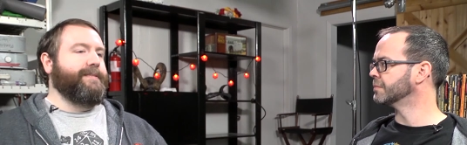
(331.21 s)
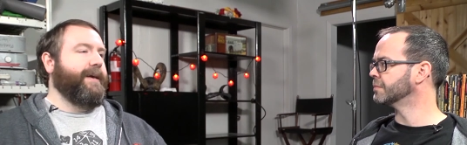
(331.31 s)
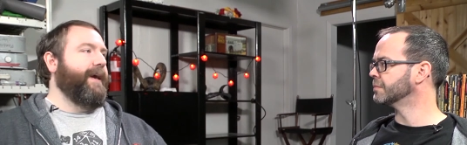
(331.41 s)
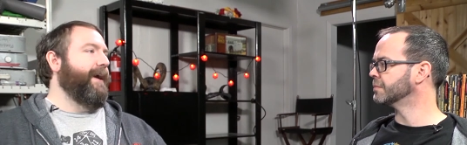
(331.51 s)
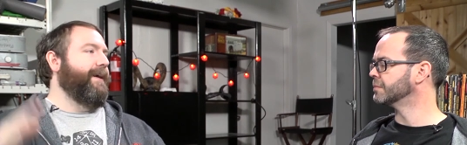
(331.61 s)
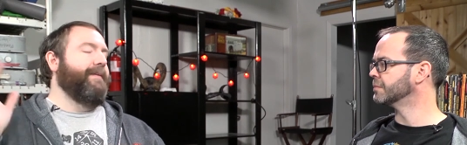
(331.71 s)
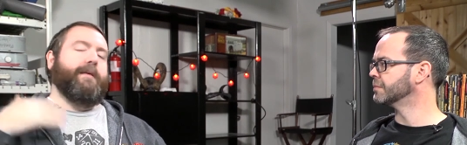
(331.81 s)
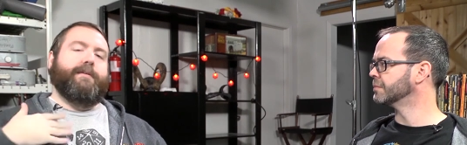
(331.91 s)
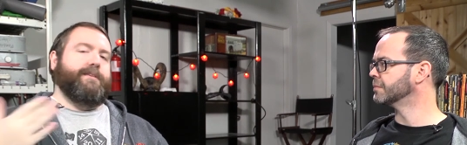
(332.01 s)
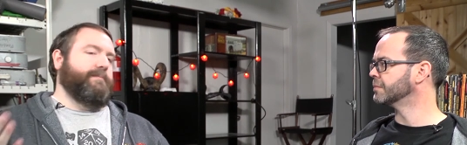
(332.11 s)
Speaker 1: He's like, hey,
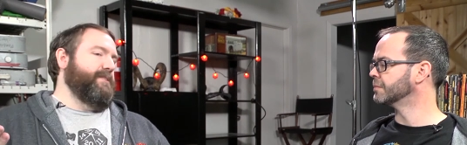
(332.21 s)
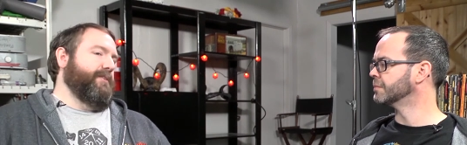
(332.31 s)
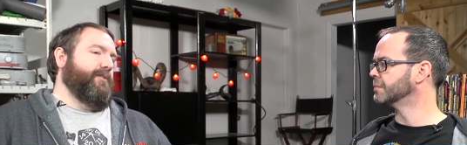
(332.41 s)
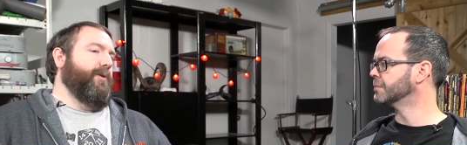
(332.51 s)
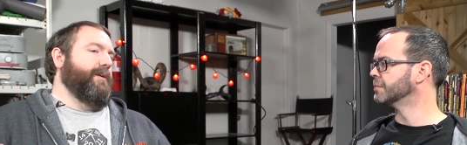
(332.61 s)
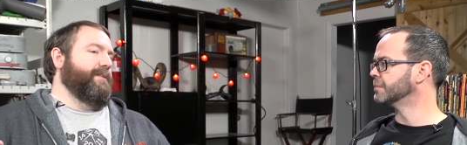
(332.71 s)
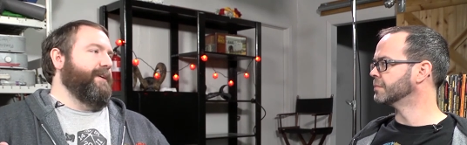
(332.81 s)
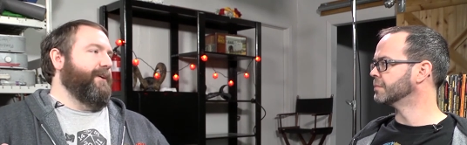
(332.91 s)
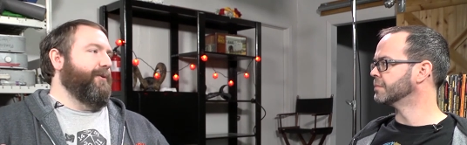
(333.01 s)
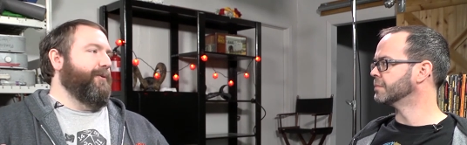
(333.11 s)
I'm still loyal to
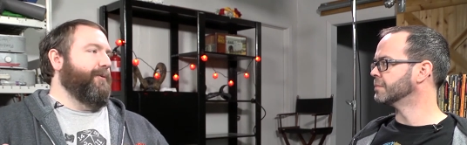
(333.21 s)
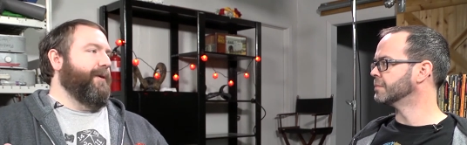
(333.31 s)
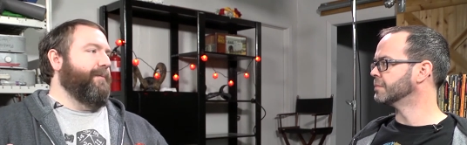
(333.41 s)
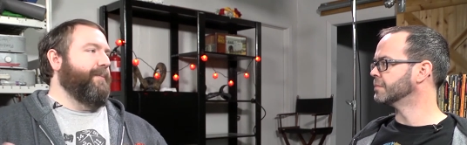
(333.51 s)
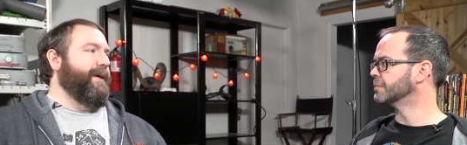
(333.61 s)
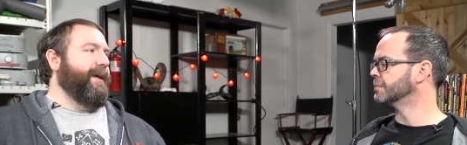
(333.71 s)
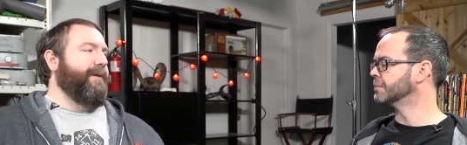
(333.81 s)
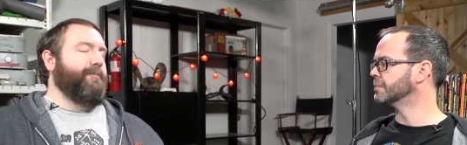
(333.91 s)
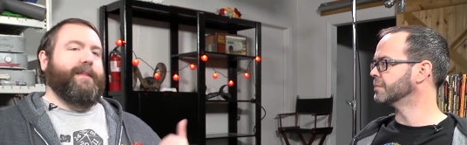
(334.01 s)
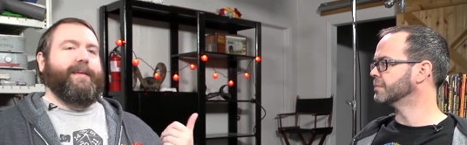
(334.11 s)
you, but I
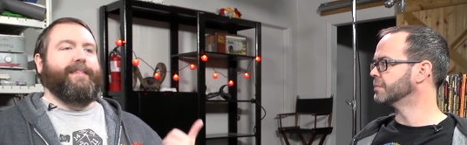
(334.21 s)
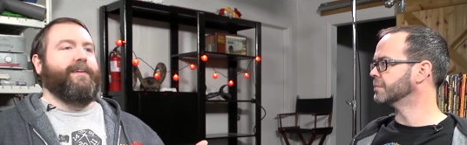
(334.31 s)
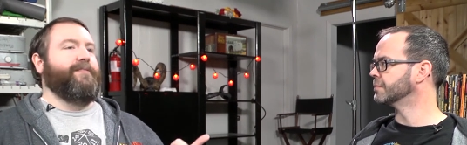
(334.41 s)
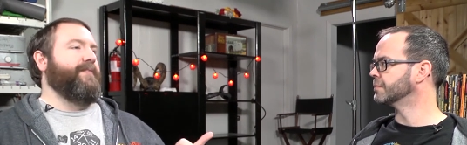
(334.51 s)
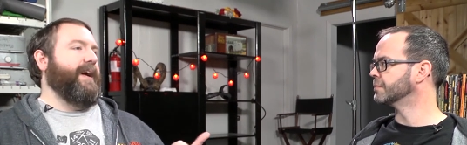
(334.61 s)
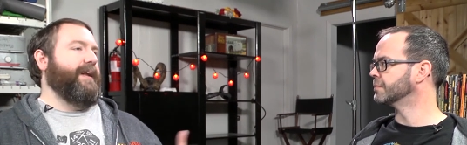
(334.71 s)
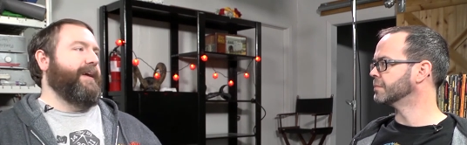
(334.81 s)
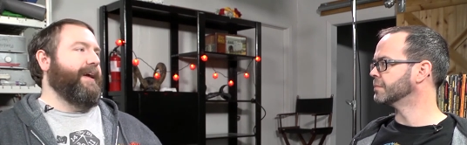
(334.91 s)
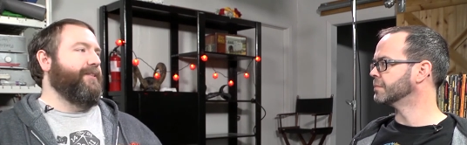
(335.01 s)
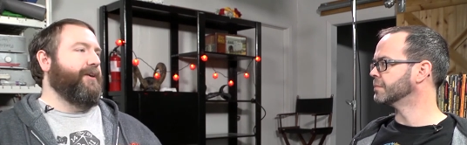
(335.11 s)
really love
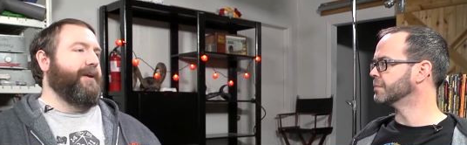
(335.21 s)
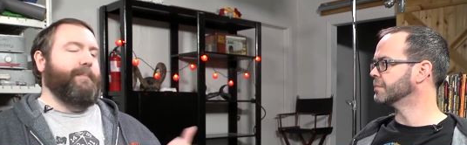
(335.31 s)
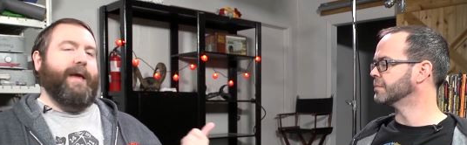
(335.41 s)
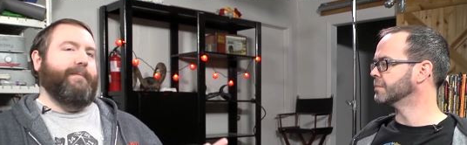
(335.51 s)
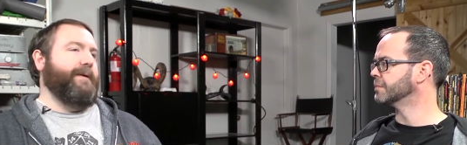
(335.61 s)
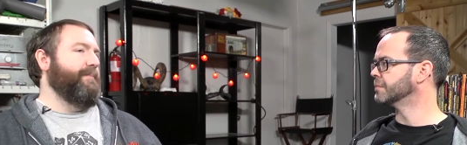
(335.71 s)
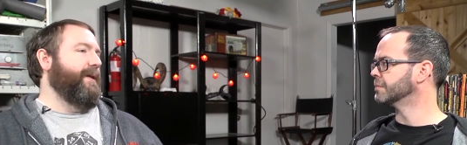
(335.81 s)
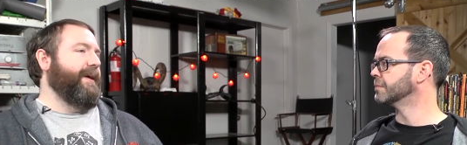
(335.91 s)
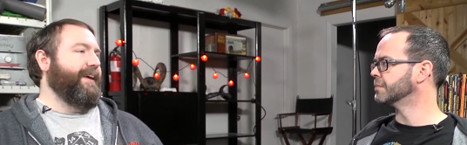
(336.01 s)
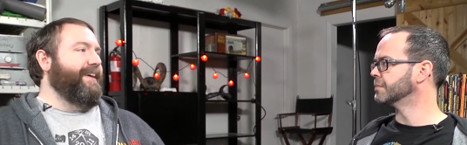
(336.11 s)
fighting and they're going to pay me
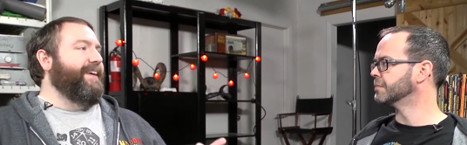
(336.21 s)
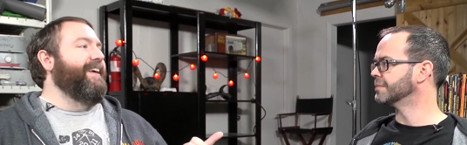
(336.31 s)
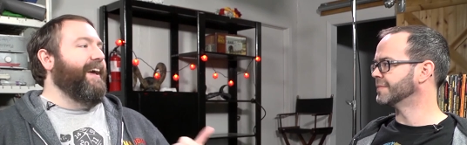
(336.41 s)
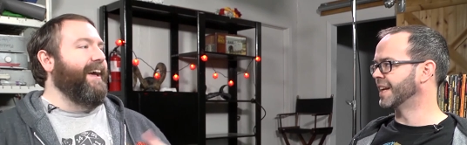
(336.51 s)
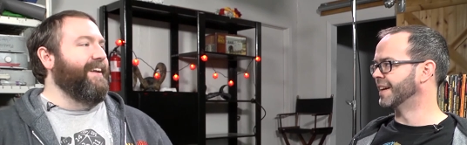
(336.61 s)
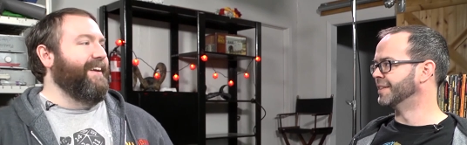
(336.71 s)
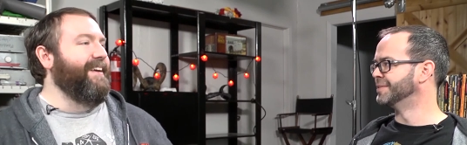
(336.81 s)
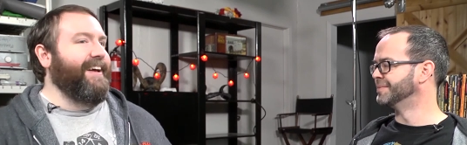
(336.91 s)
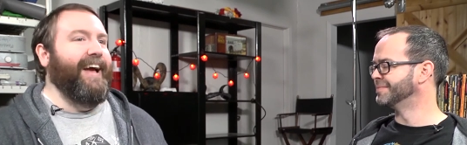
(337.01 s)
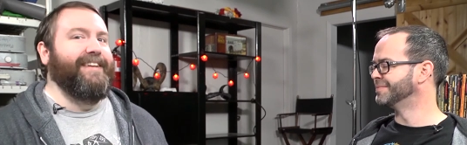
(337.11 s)
money.
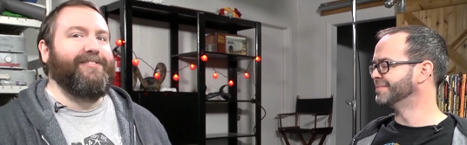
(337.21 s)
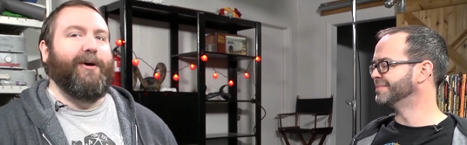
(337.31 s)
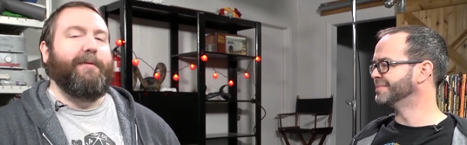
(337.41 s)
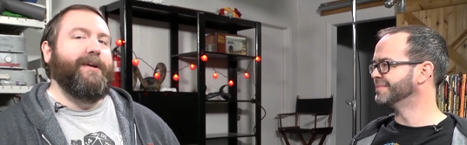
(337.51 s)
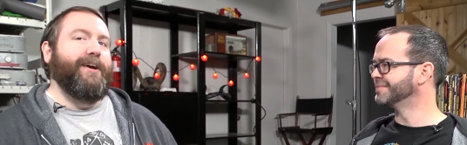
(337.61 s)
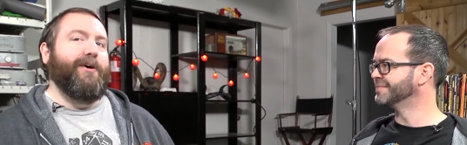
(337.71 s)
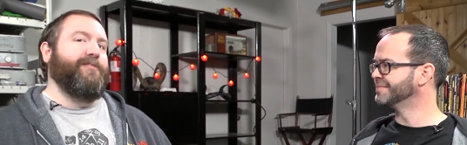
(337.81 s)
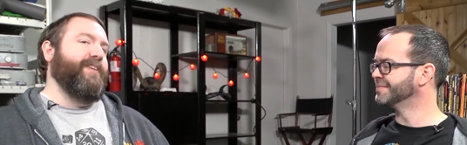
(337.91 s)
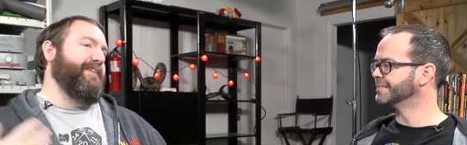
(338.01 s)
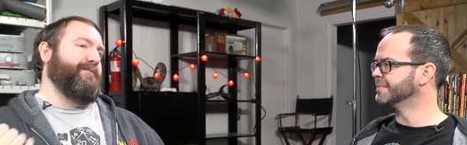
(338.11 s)
And so I'm going to go
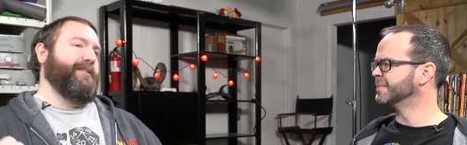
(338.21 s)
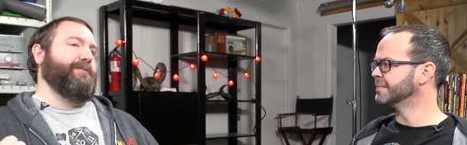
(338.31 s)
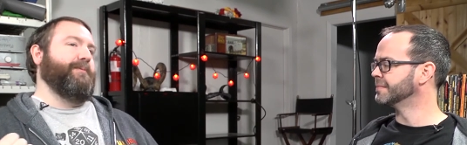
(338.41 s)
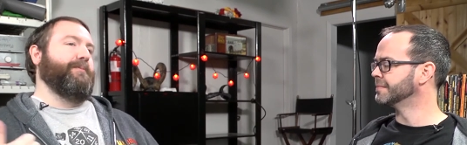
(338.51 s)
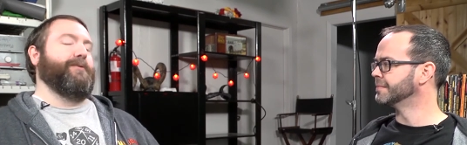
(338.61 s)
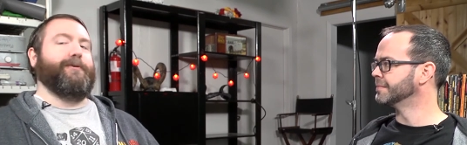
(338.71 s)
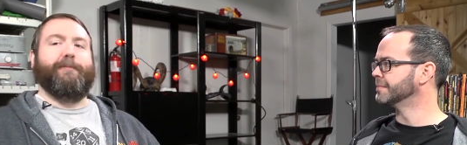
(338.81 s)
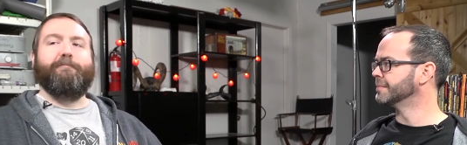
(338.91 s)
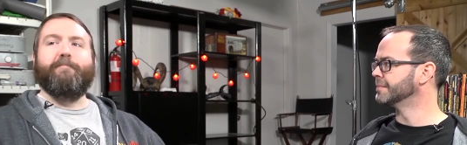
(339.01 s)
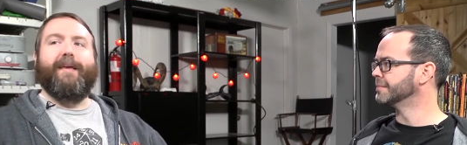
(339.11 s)
fight for these people who
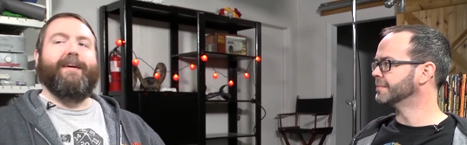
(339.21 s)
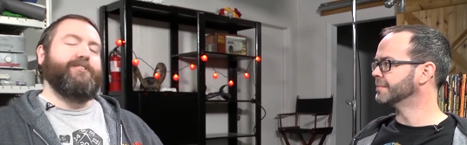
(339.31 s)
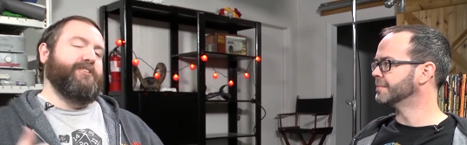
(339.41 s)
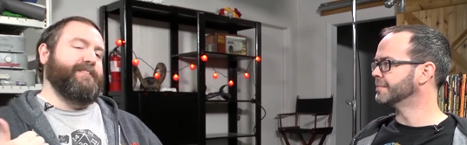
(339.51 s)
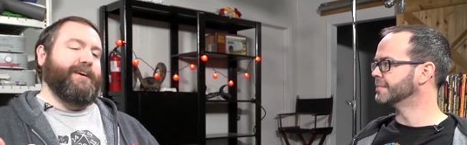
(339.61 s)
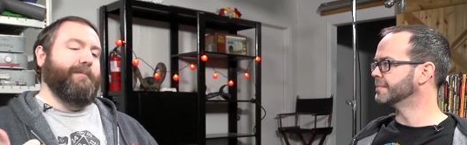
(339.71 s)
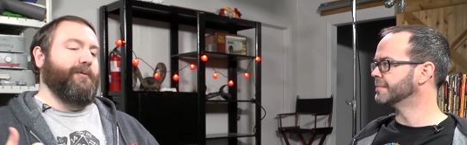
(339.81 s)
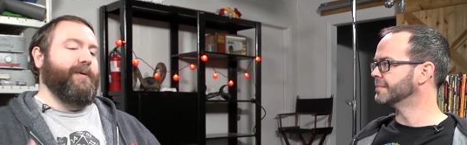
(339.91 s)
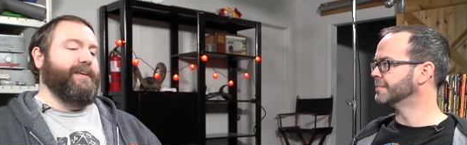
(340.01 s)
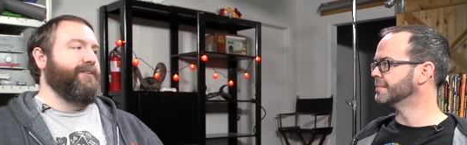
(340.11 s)
just a couple
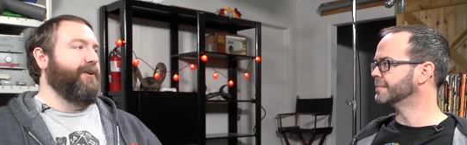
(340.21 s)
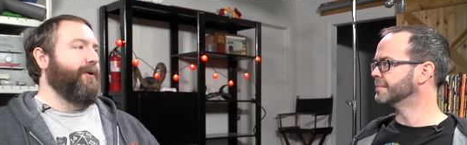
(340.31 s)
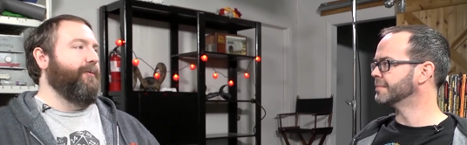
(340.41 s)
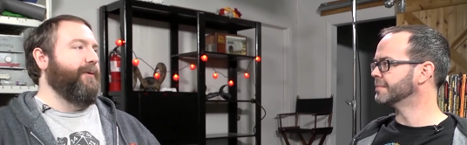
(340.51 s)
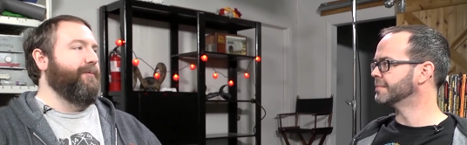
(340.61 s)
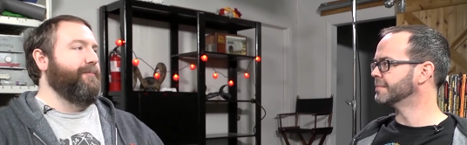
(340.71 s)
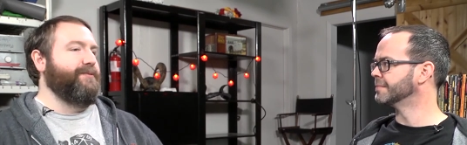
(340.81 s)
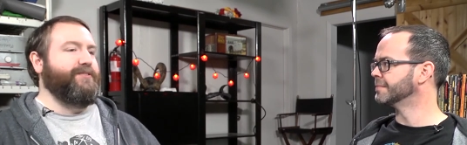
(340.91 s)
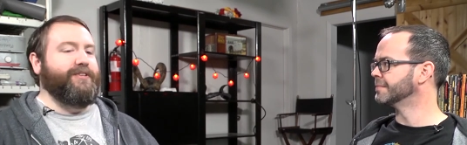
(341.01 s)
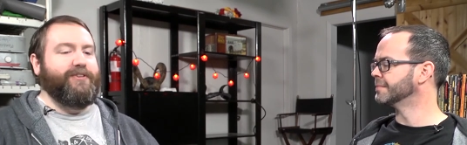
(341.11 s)
of weeks ago we were
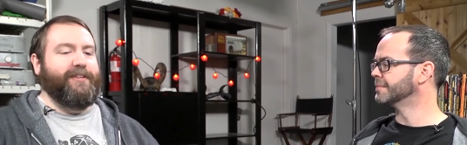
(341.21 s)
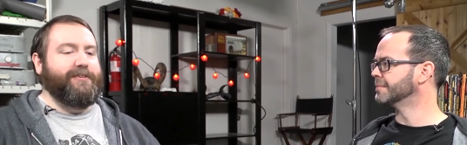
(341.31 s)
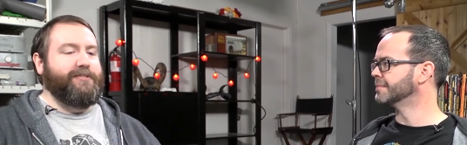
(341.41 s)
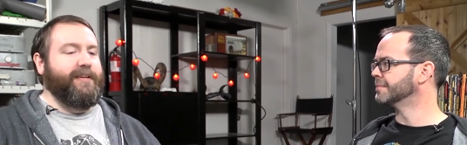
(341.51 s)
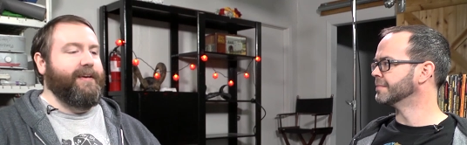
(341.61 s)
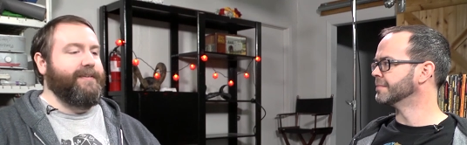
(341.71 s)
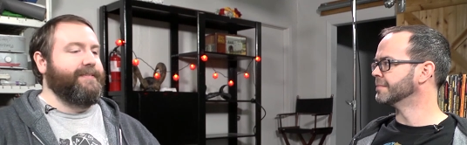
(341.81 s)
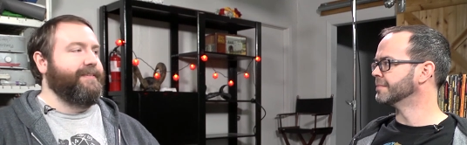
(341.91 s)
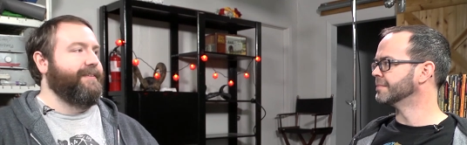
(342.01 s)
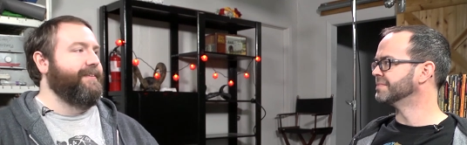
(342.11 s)
besieging their
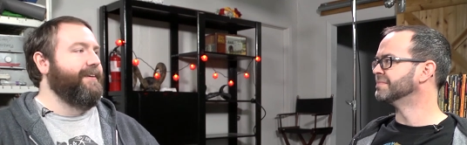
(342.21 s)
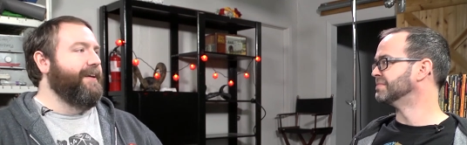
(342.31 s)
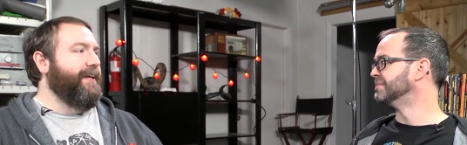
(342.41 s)
cities and